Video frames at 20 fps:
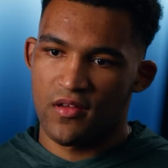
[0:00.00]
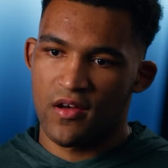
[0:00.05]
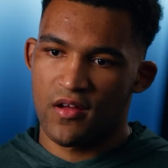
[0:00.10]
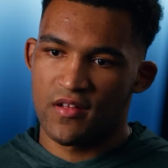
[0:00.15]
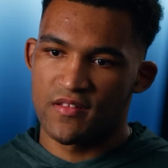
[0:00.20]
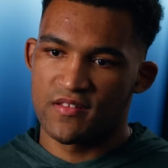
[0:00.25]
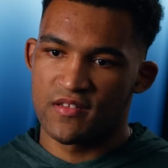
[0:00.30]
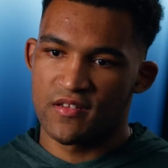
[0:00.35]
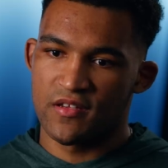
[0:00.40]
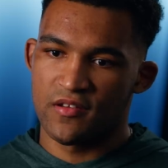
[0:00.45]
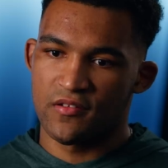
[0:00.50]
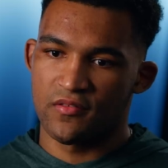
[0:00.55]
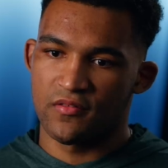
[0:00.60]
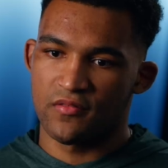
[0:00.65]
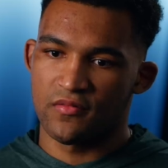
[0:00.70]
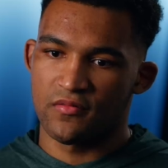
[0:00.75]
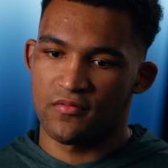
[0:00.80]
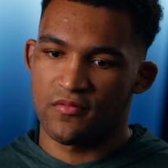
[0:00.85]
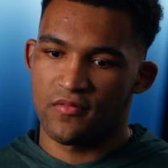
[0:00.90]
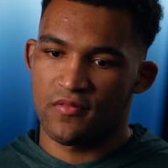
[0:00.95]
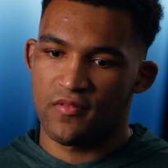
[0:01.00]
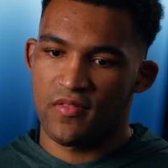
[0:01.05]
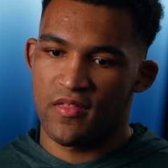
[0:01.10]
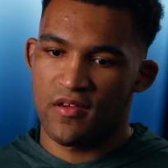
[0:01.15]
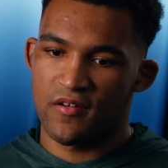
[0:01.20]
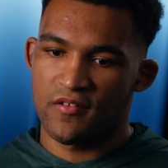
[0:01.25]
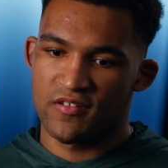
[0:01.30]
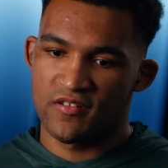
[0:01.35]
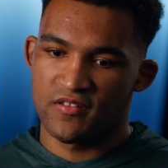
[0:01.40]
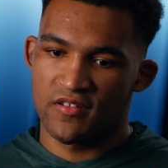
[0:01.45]
until
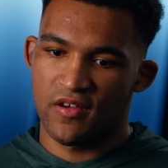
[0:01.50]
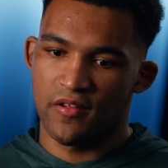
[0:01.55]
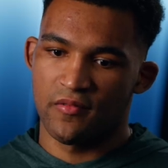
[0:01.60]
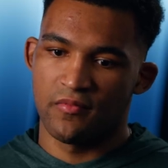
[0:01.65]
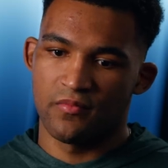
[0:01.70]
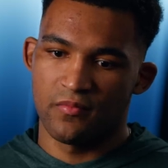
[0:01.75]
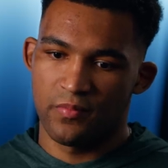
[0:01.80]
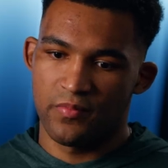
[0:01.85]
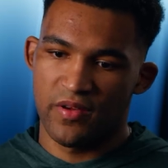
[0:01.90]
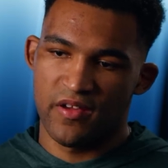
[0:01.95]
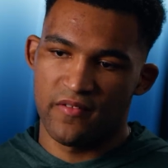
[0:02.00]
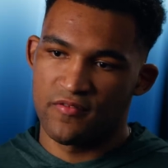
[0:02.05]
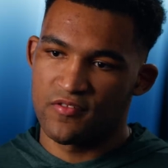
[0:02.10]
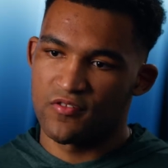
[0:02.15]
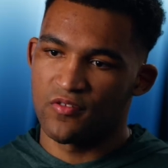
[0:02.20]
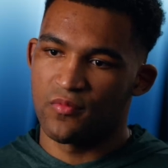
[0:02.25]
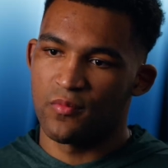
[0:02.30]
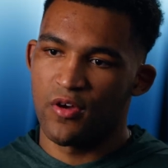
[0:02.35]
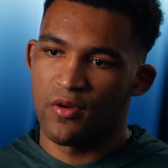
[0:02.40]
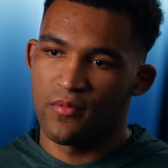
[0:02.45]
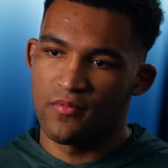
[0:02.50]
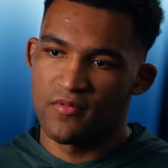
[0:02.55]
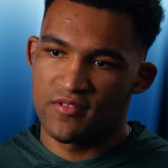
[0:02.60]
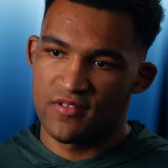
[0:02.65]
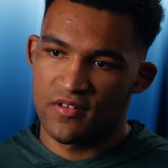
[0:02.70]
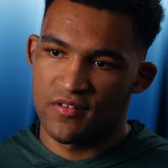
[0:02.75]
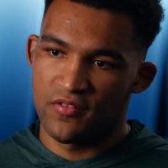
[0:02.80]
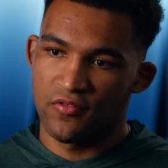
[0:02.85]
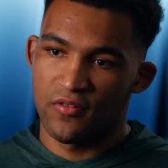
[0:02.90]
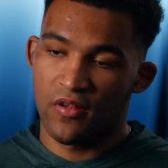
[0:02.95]
there are certain pivotal
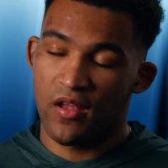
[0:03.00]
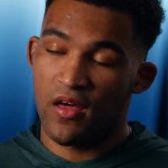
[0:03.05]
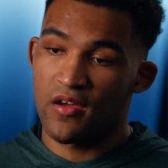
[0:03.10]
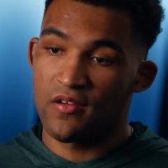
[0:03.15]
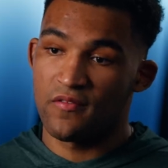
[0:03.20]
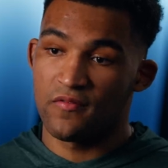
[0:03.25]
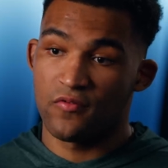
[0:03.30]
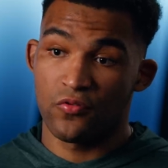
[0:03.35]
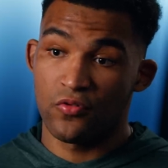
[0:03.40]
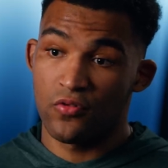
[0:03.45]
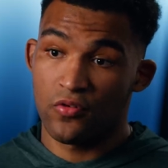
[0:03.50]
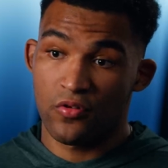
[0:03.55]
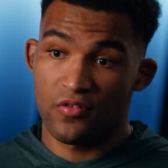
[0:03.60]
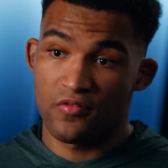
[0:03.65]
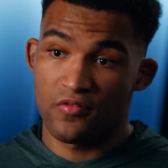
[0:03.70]
moments in your life or your